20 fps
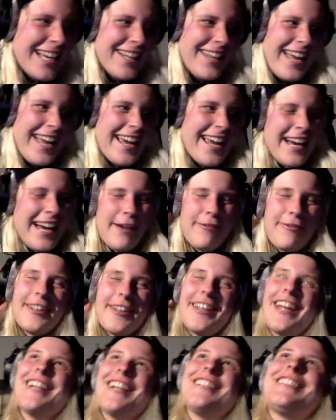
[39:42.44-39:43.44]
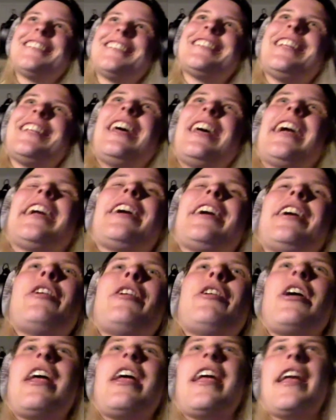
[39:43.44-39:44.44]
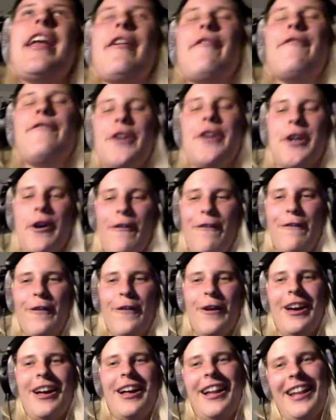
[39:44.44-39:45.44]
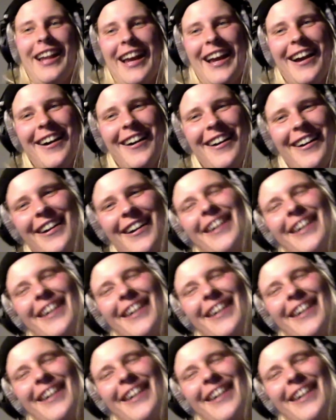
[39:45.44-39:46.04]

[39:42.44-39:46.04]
like, I feel like it's like, if you go for uh, like, oh, uh,